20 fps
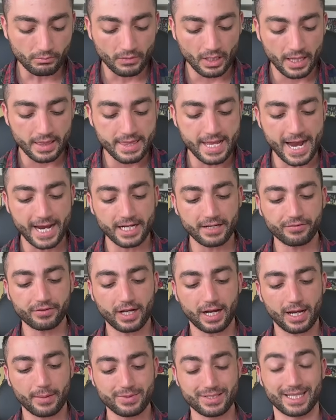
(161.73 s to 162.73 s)
Nine of
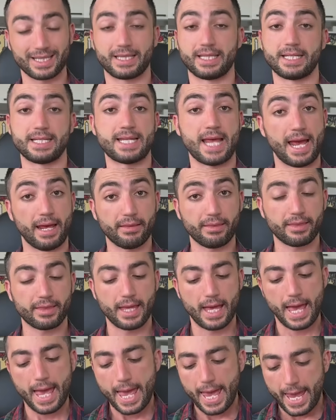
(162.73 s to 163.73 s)
Cups, the
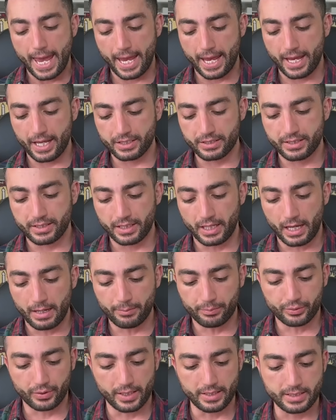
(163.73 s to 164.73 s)
Death, and the
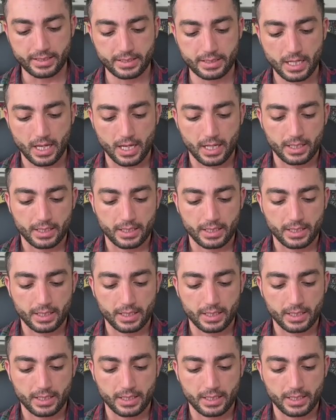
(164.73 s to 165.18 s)
Empress.